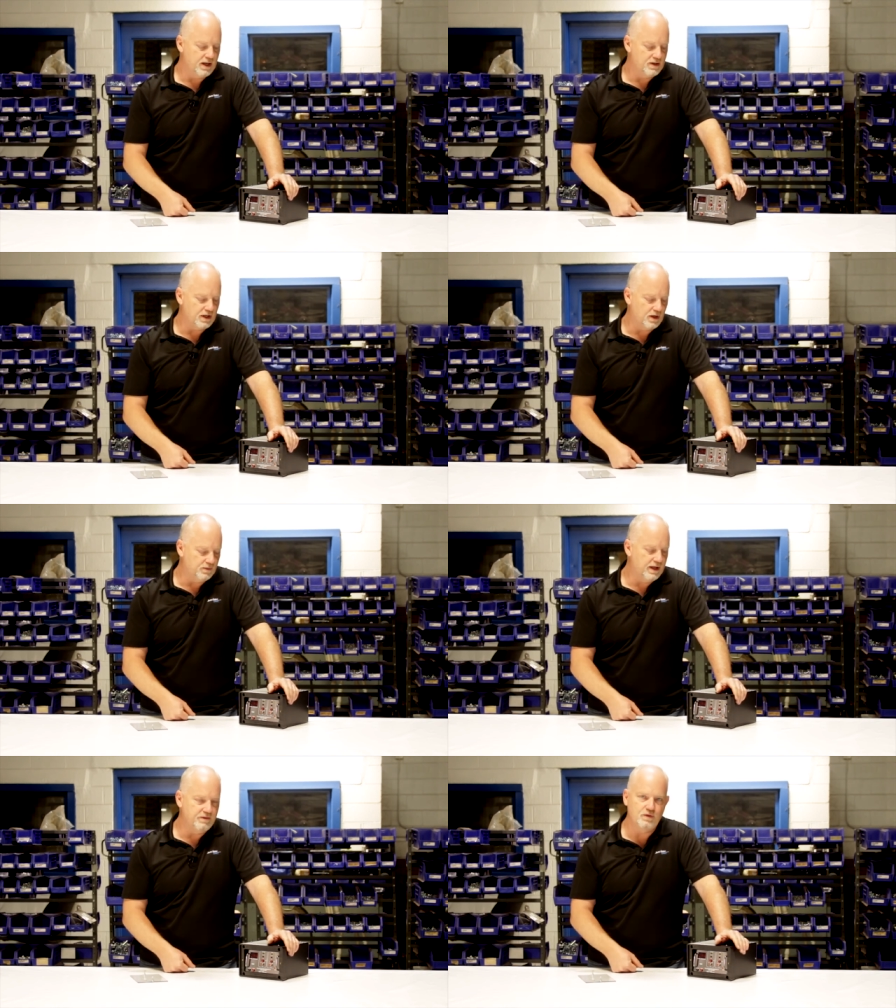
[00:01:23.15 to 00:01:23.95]

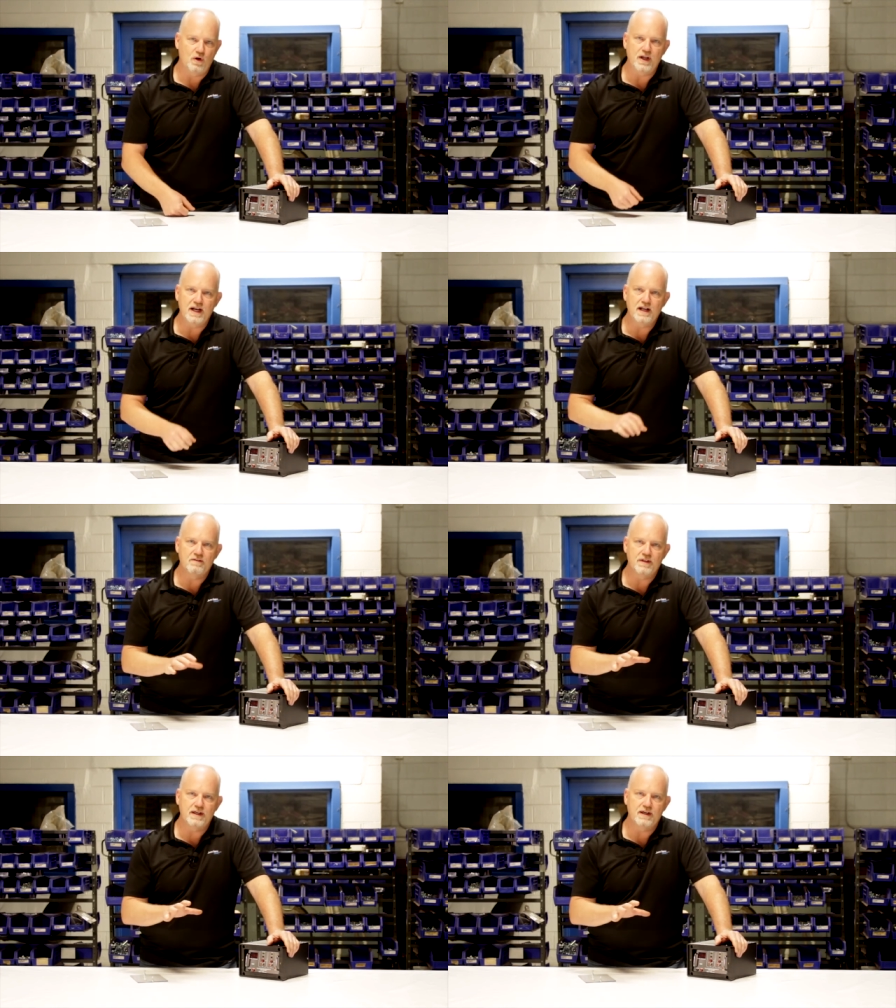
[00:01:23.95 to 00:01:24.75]
So if you rode any
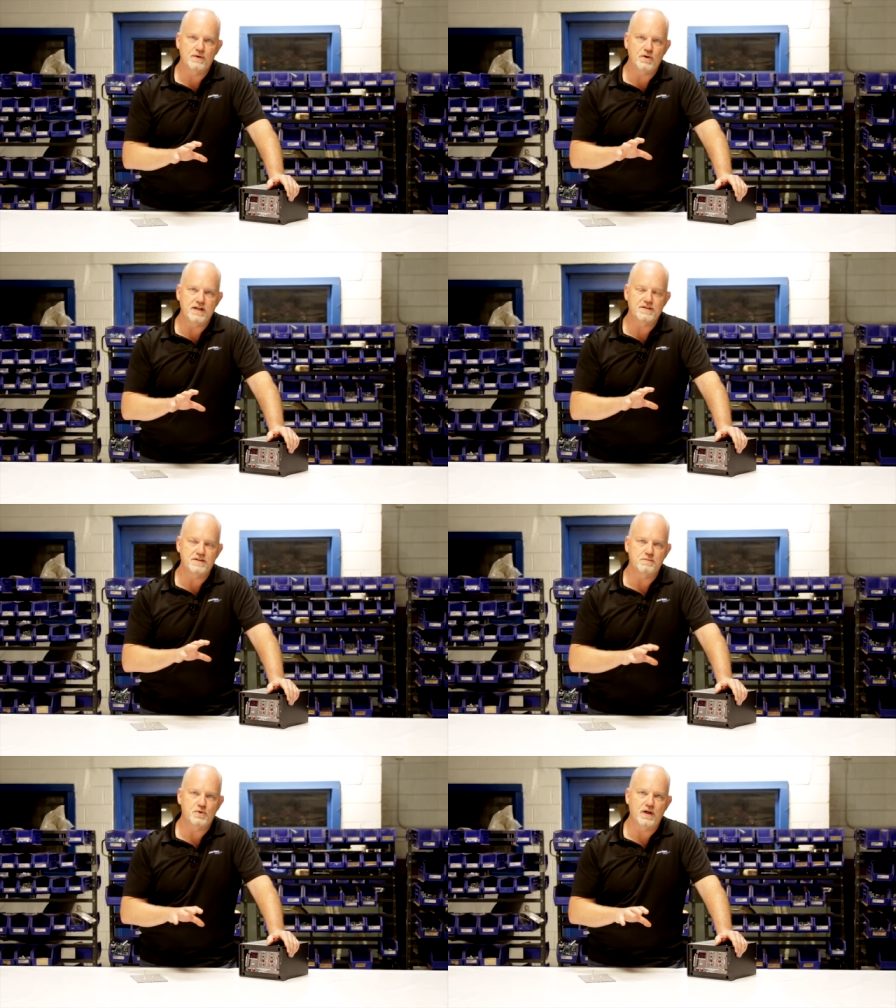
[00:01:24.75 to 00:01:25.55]
of the transit
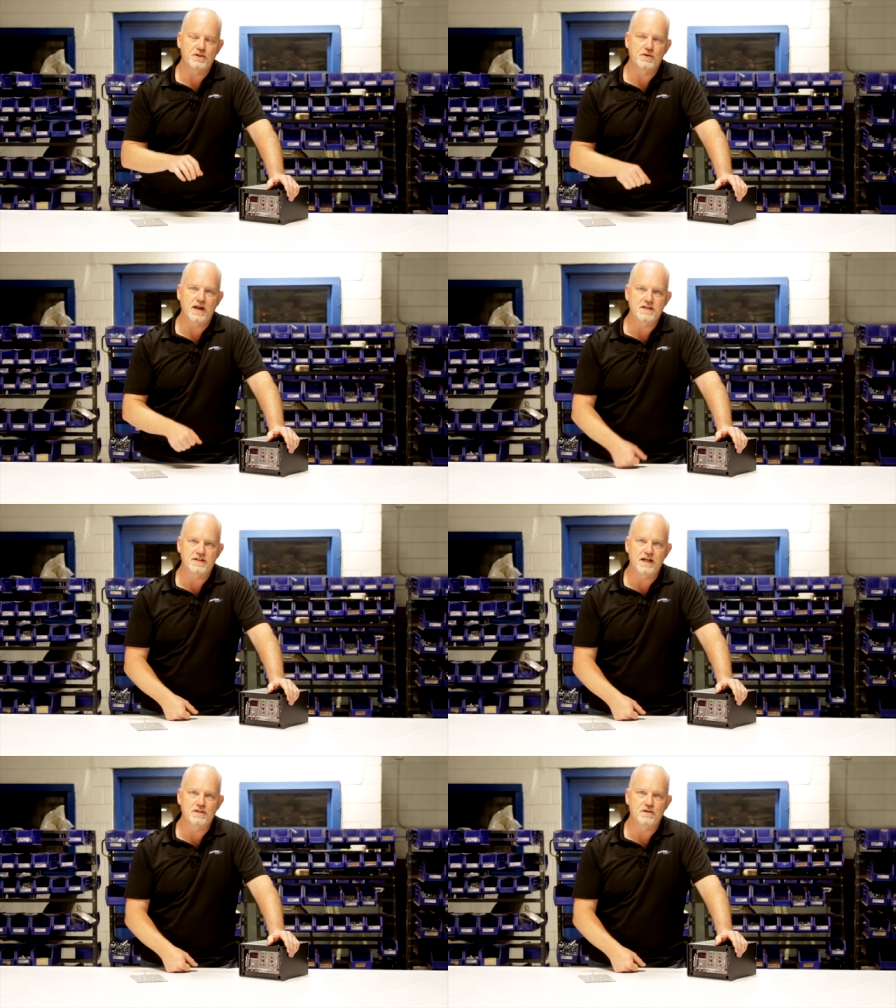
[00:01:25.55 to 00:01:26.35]
systems throughout the United
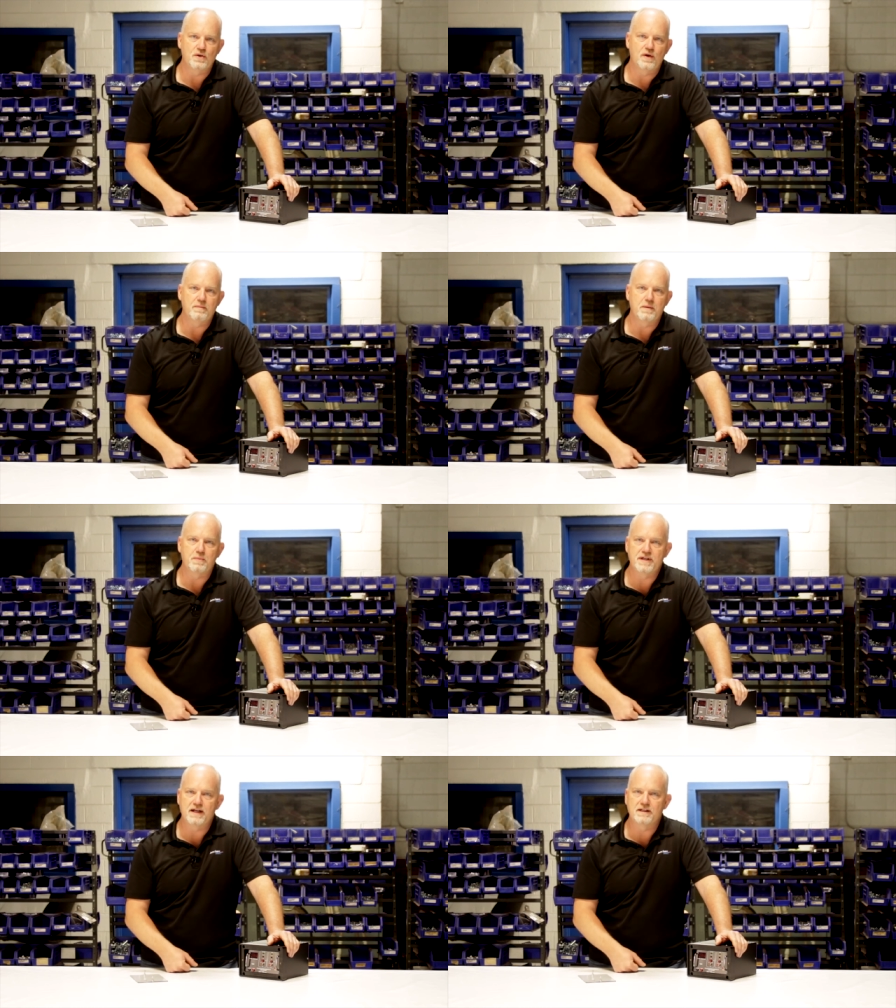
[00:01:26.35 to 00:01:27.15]
States, you have been
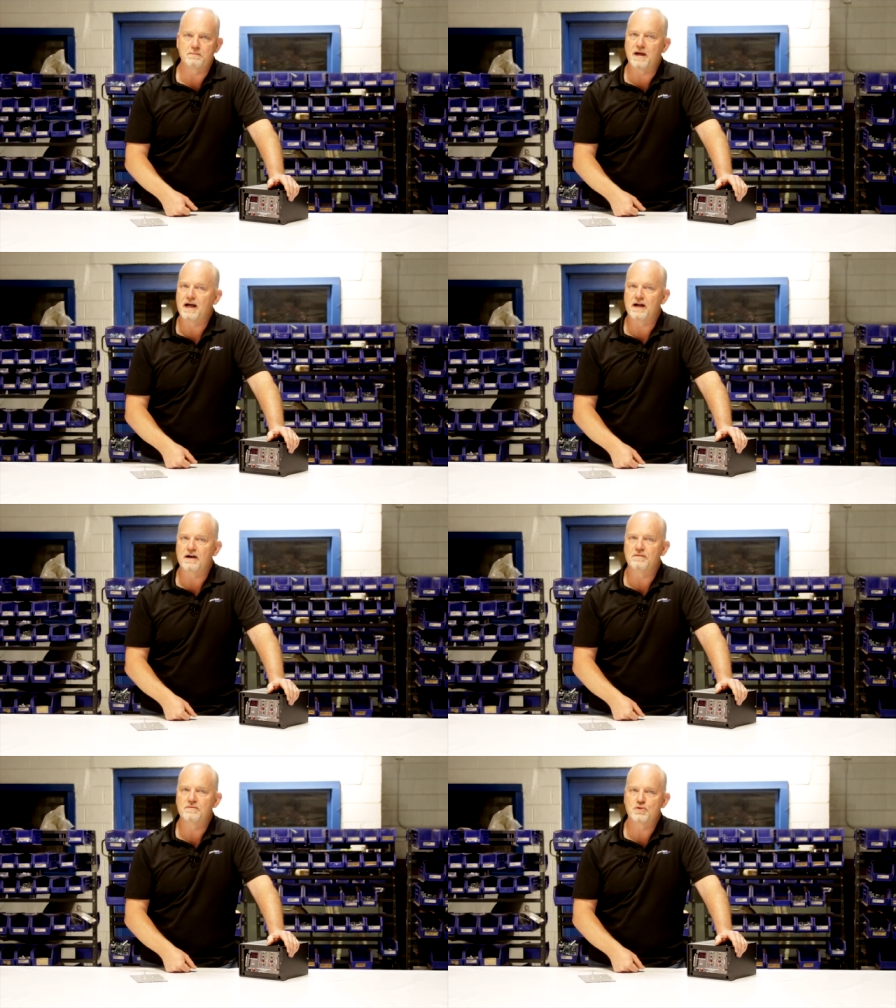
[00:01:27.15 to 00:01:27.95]
protected by
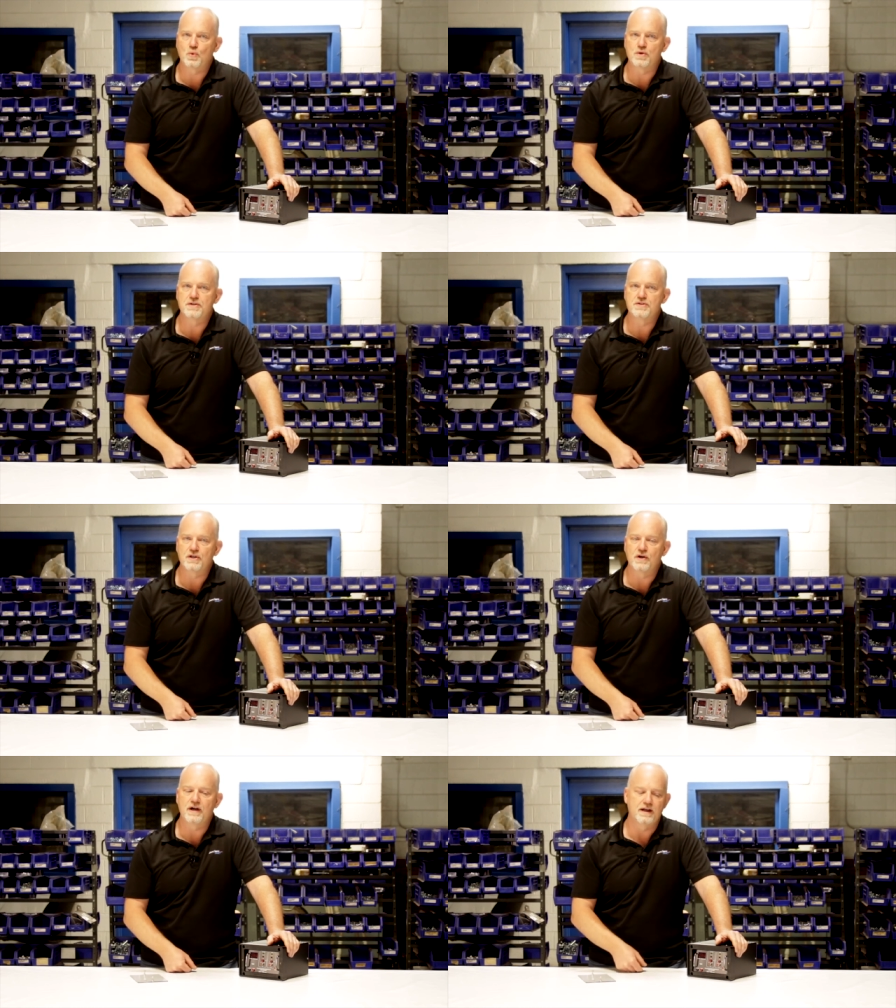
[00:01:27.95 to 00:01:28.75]
our Swartz
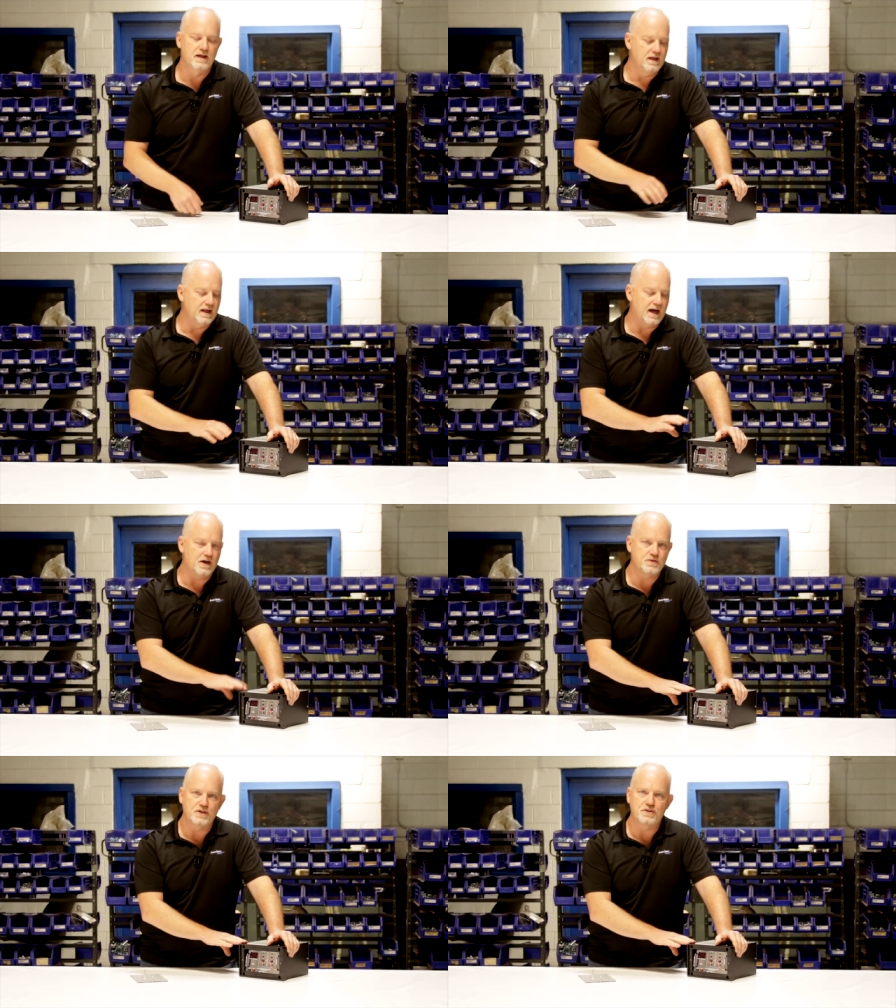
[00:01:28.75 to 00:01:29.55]
Engineering
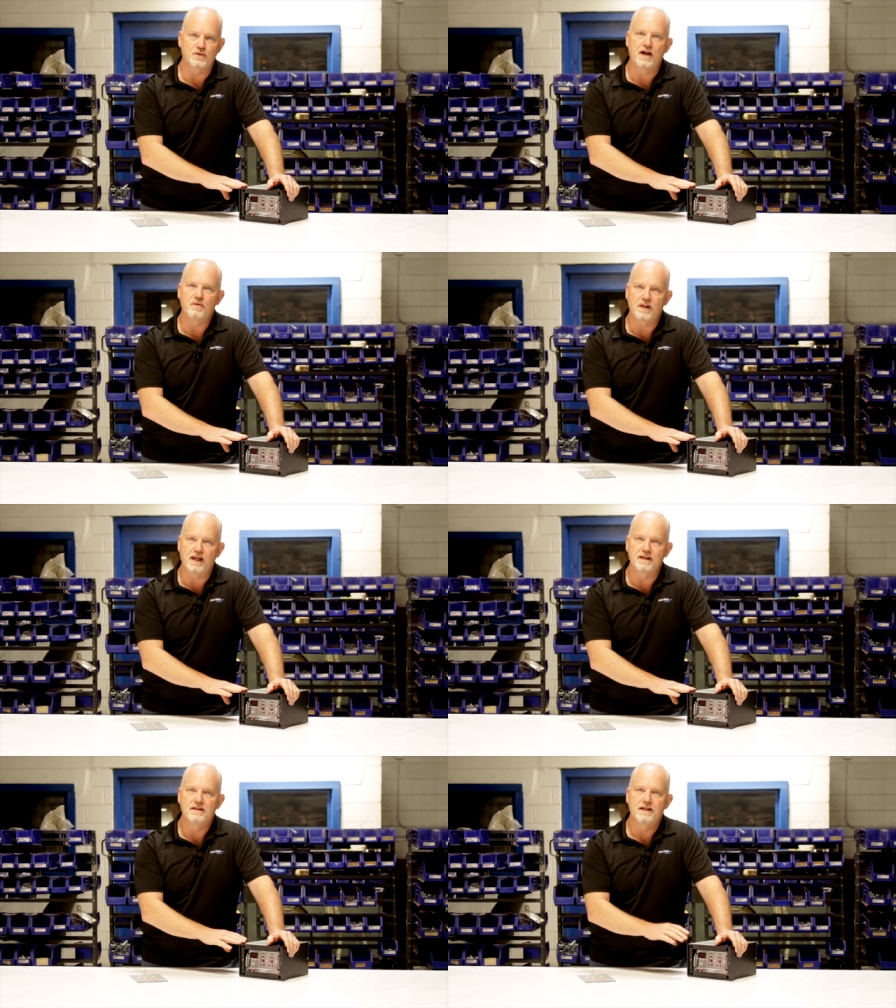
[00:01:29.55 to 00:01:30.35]
hot structure ground
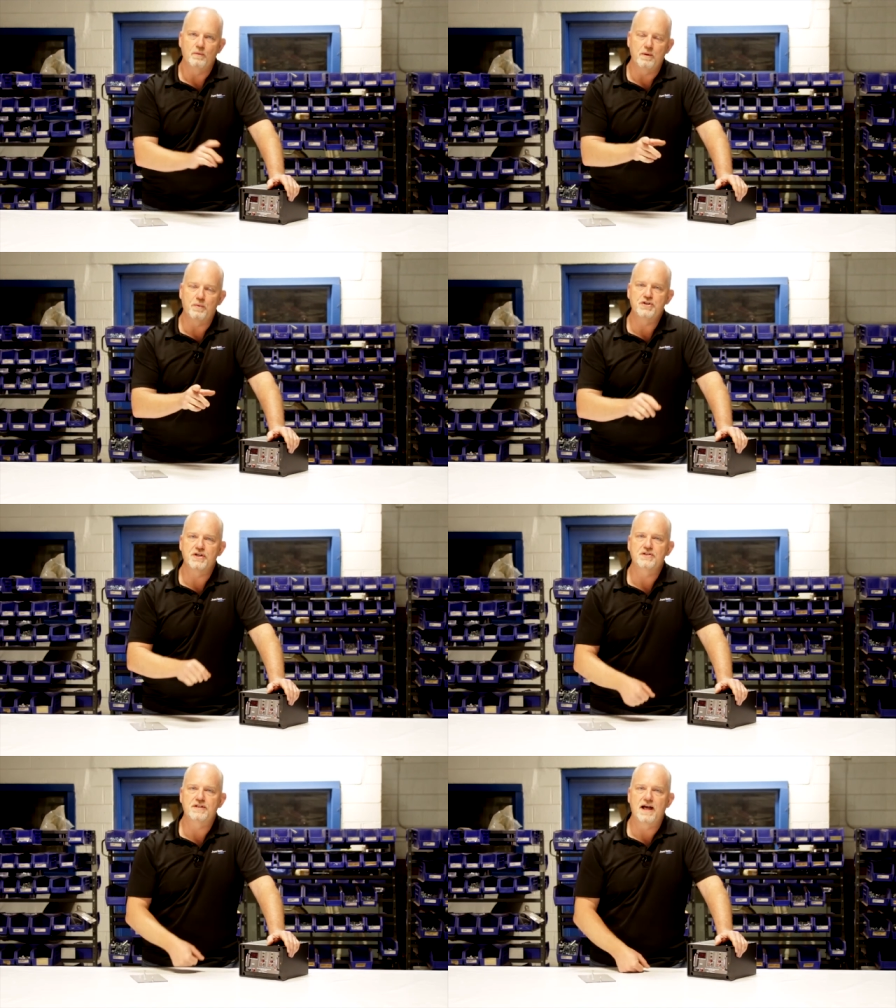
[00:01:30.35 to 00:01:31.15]
relay. We
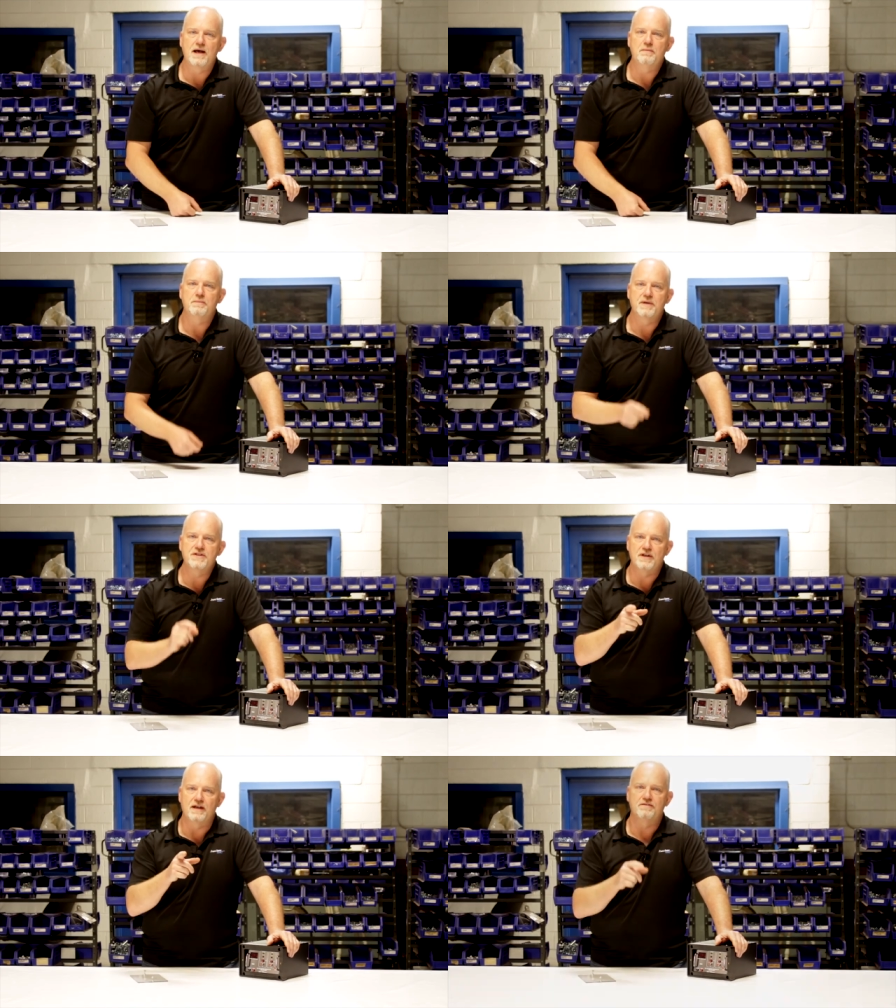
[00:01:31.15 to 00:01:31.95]
appreciate your time and be
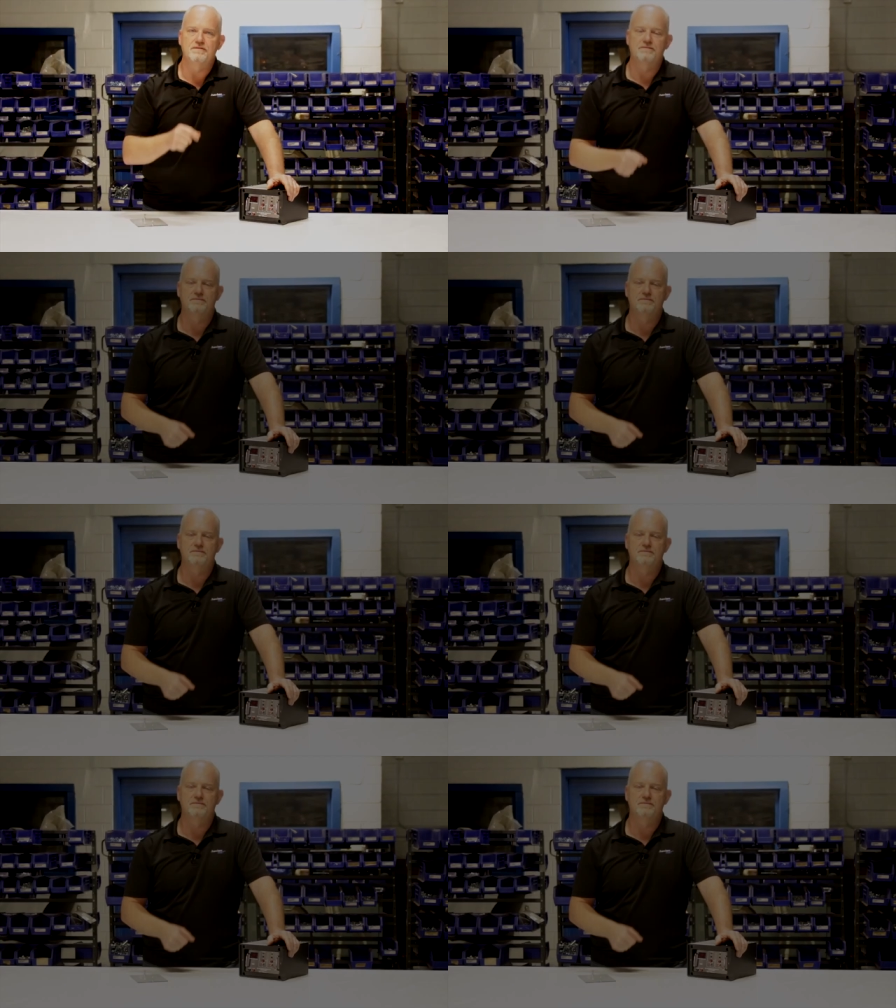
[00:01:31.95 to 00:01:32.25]
safe.